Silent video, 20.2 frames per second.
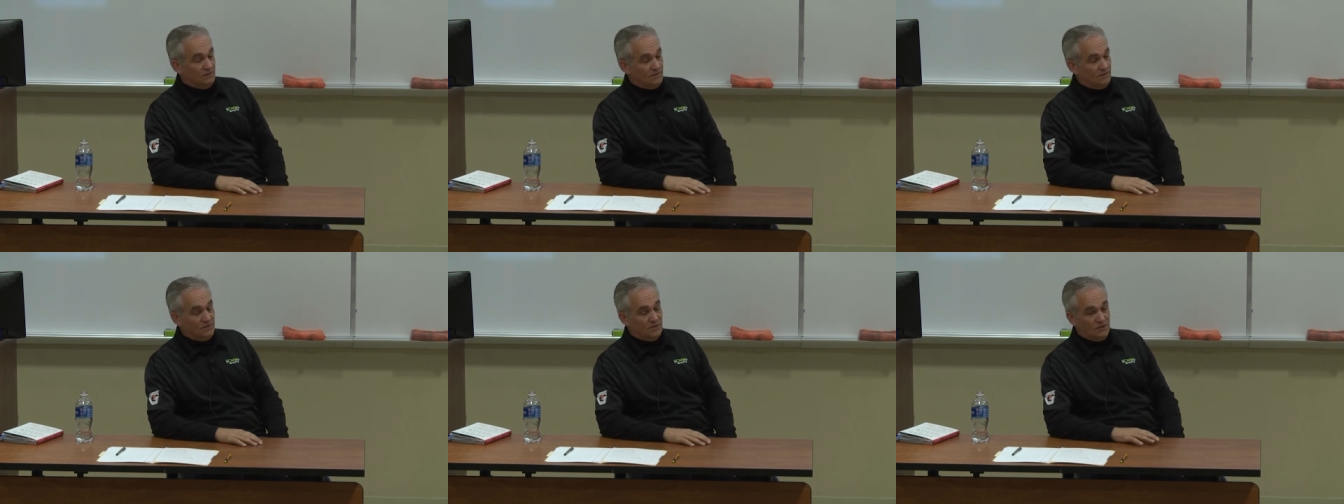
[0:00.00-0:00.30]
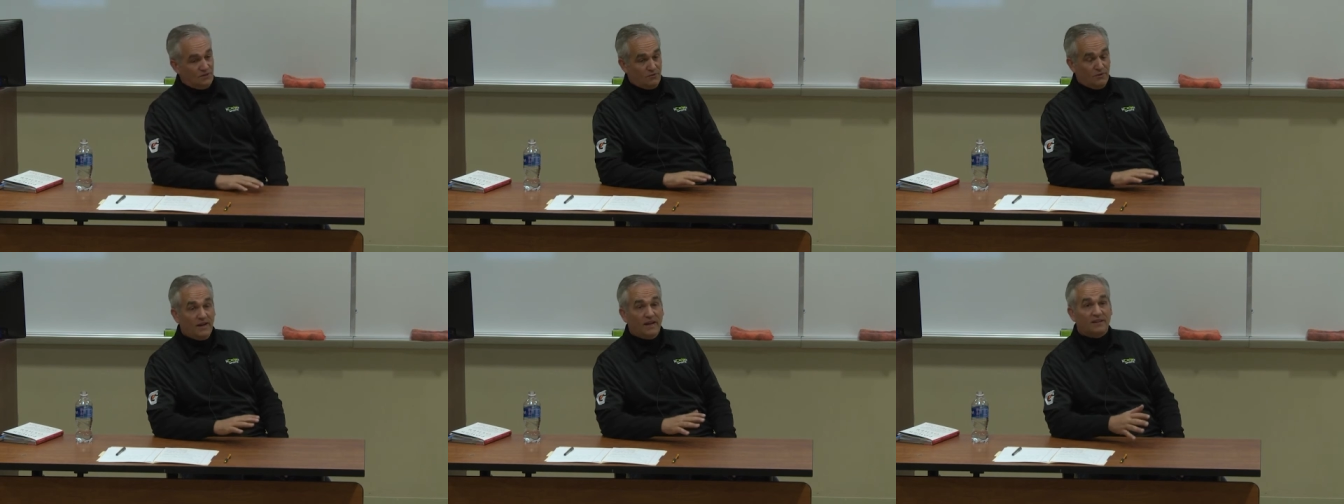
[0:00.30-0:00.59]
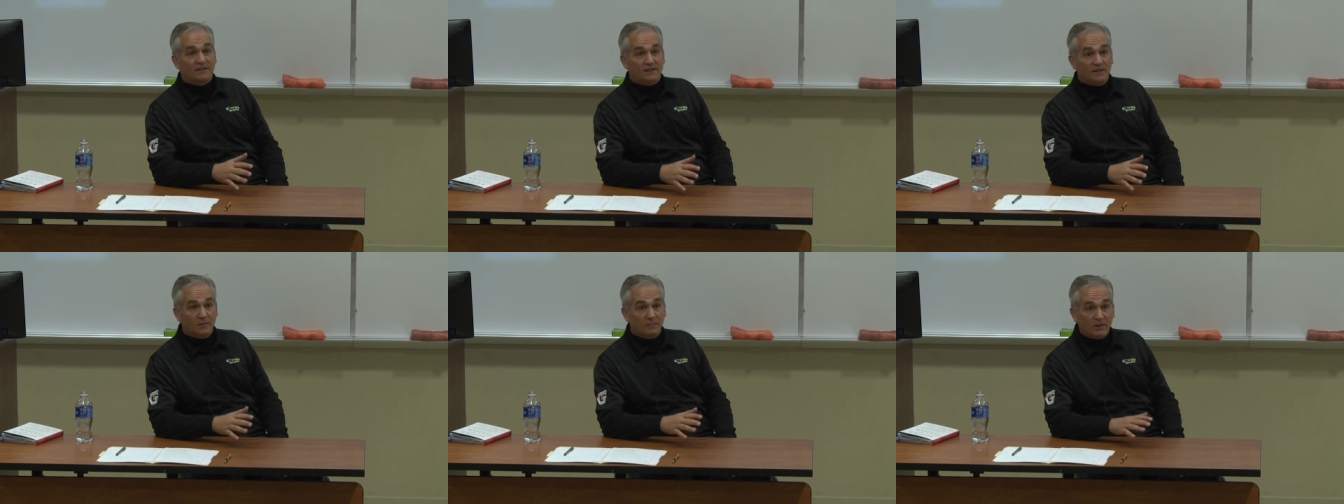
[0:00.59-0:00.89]
to
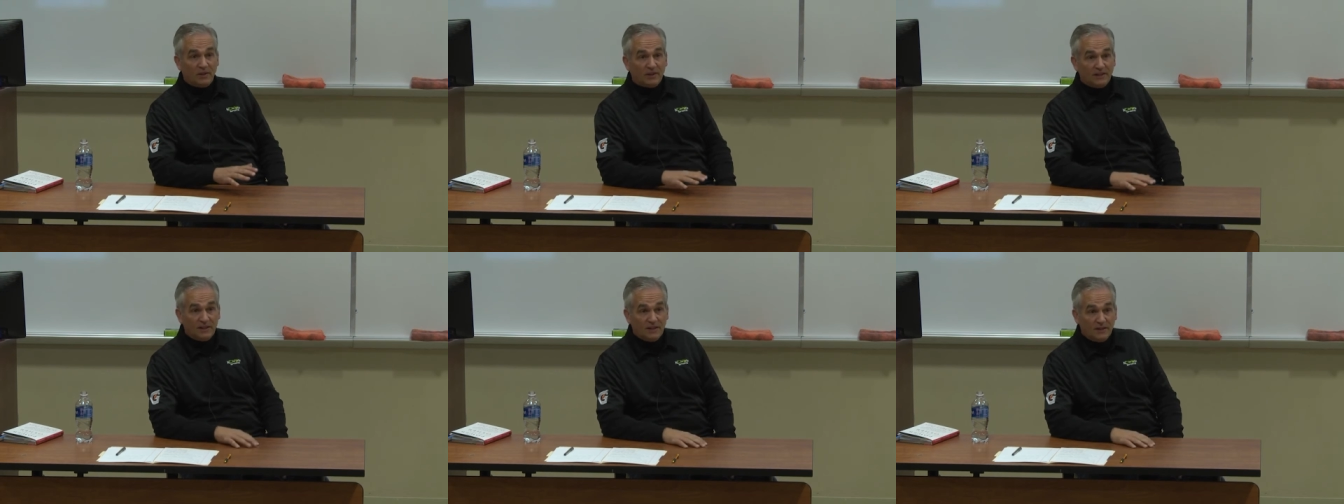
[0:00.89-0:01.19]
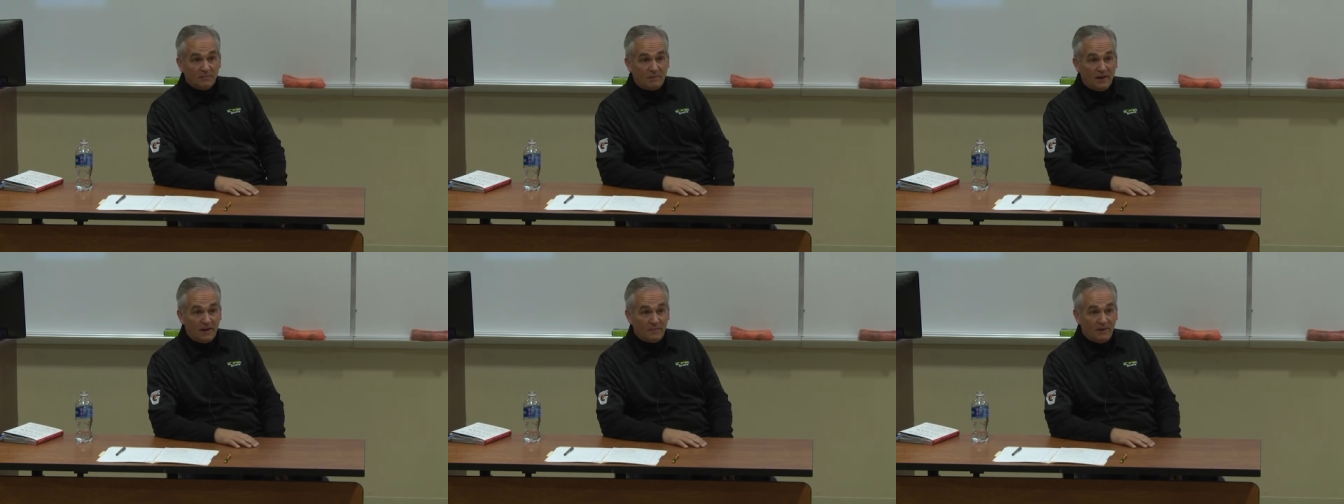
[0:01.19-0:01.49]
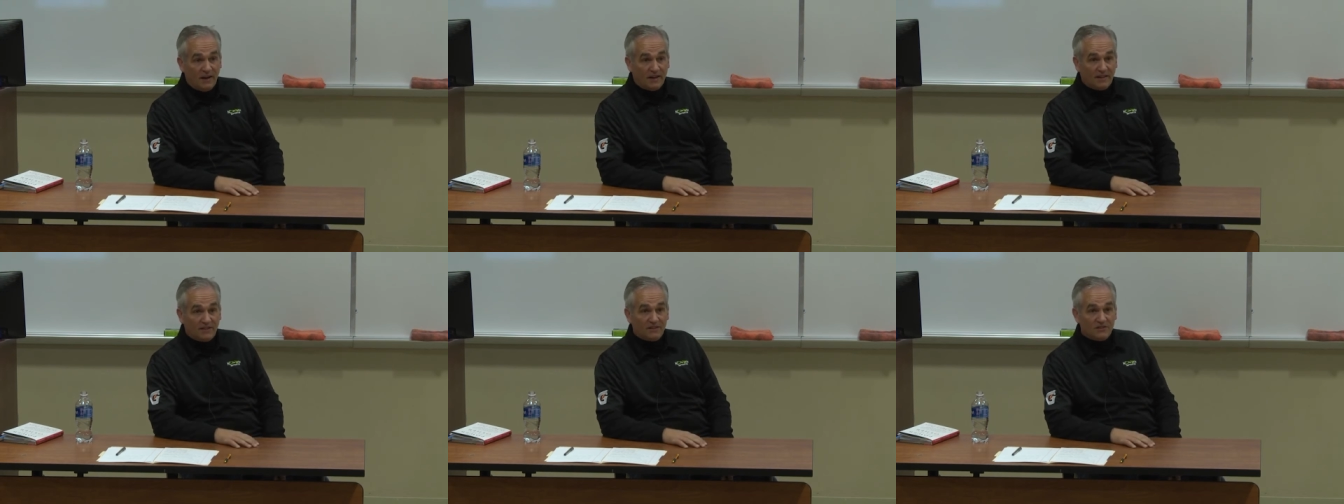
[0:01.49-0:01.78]
create the ability to pay
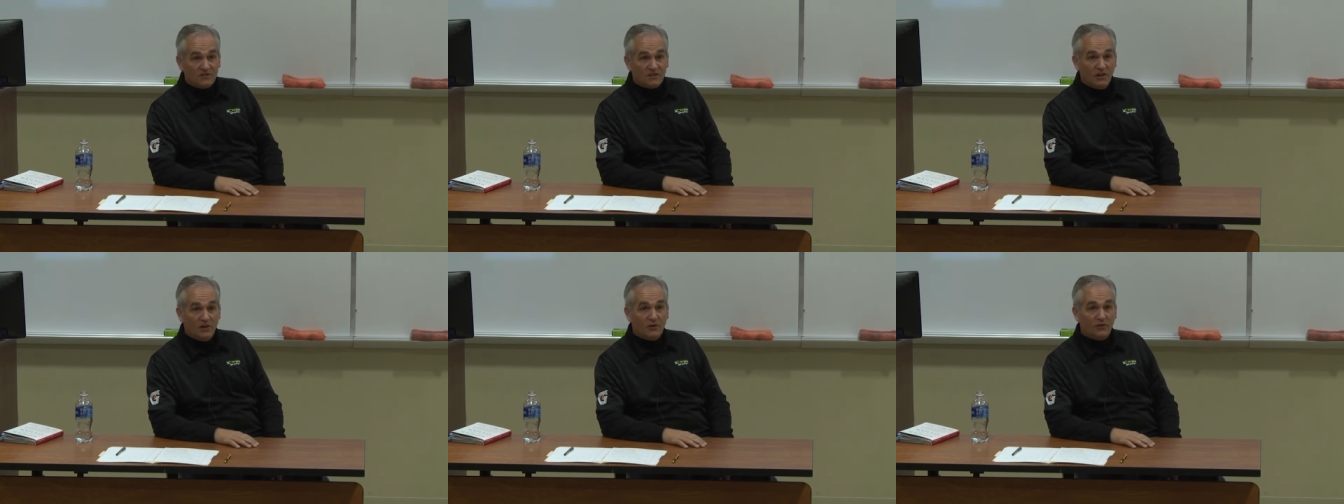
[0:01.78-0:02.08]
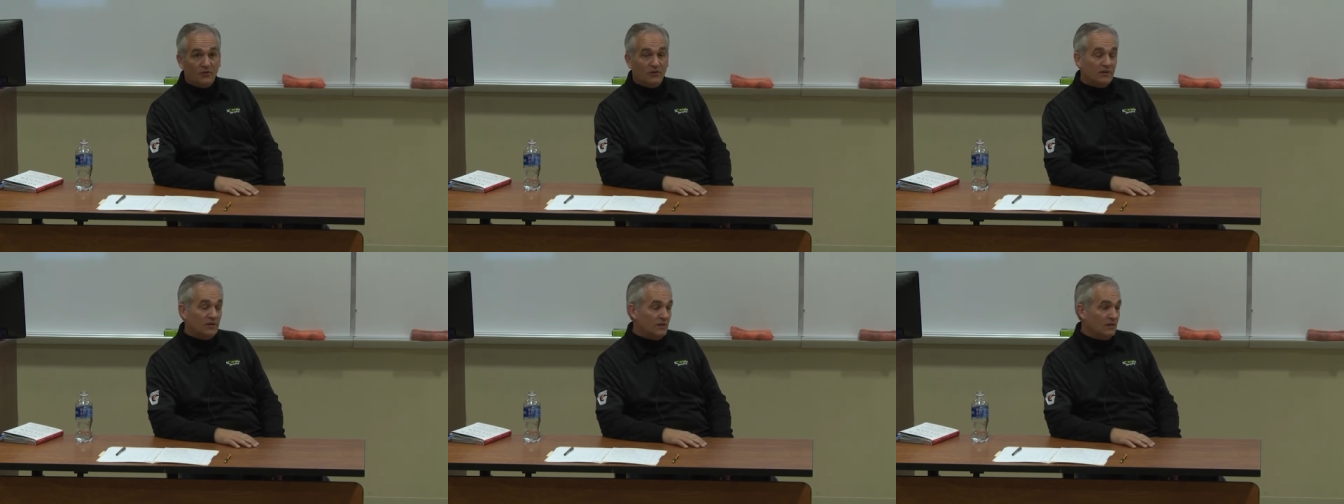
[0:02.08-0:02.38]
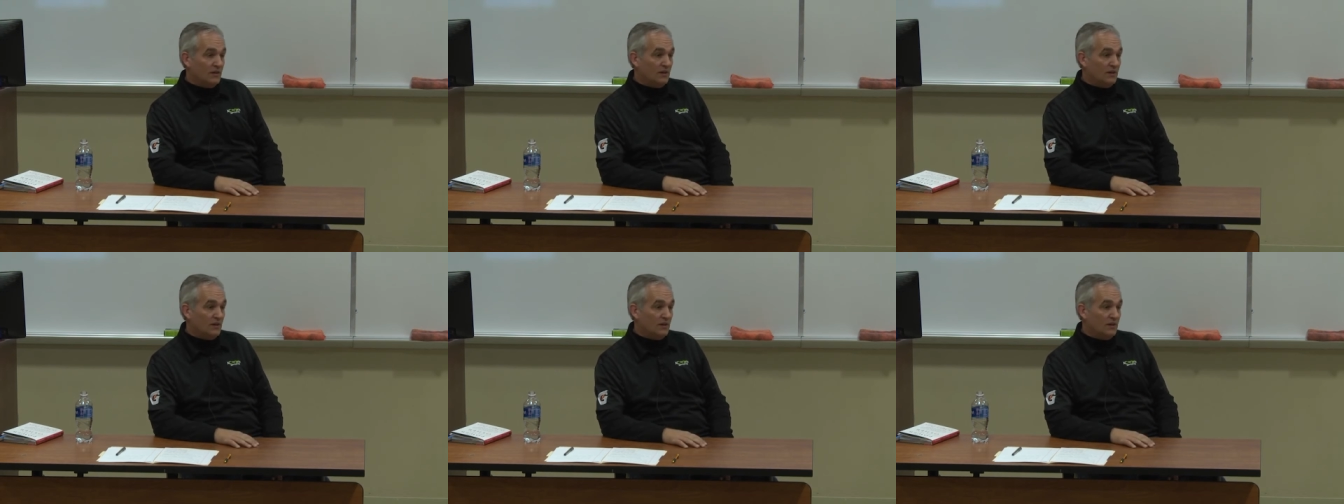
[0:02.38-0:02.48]
back this loan,